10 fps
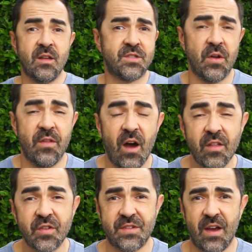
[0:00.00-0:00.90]
So on the
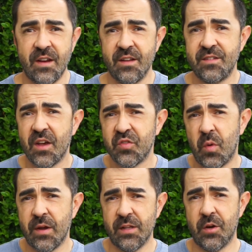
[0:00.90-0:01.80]
other side, it does
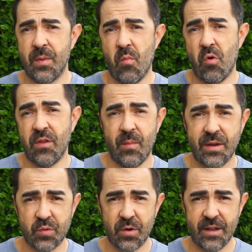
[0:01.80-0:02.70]
weigh a little bit more than my
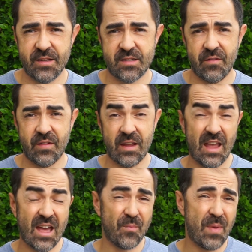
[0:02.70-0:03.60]
2870
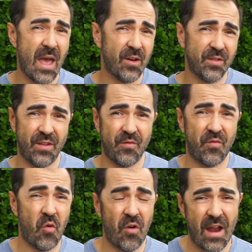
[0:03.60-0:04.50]
at 1 pound and
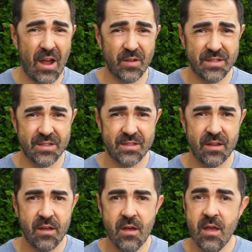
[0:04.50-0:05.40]
4 ounces.
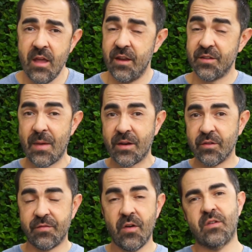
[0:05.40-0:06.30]
It is manual
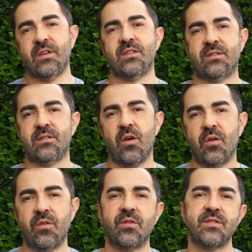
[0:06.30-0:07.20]
focus,
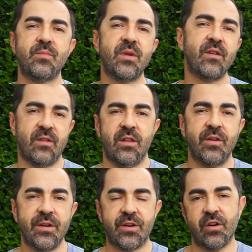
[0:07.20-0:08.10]
so there is a bit of a
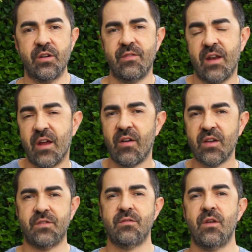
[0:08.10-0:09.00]
learning curve, and I've
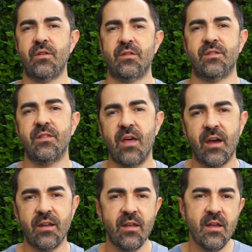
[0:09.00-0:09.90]
also noticed
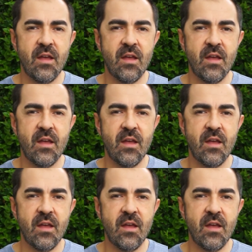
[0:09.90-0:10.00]
that